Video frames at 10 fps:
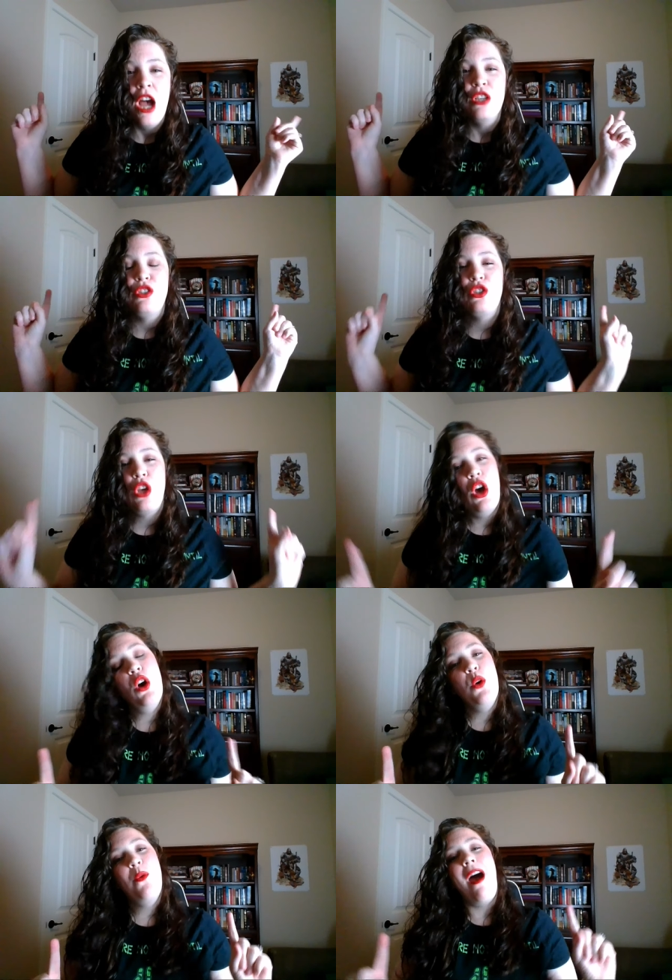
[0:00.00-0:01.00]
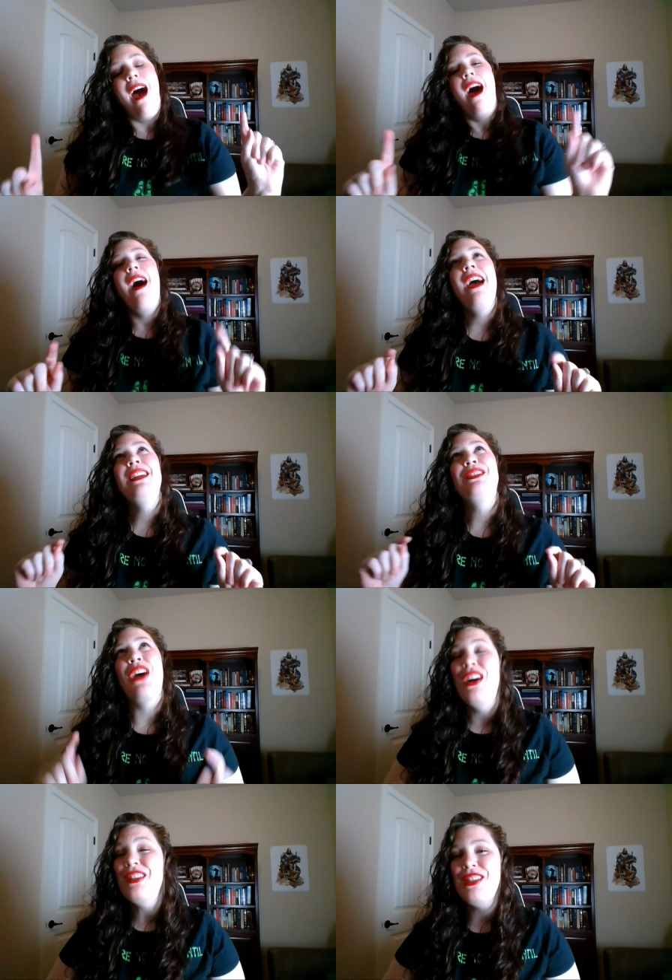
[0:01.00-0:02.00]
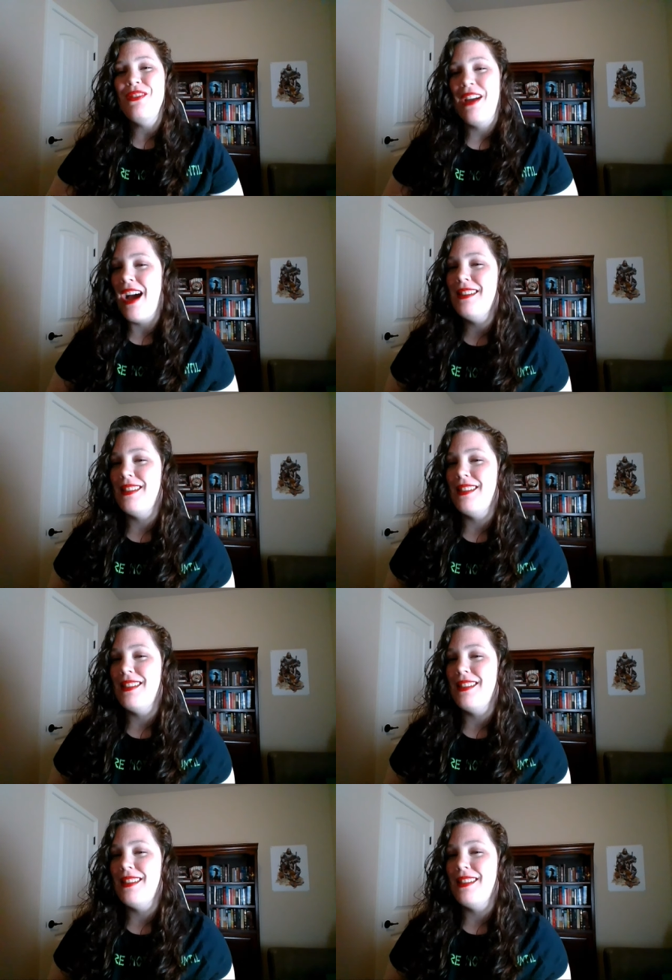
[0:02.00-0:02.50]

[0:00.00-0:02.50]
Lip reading: So I talked to you guys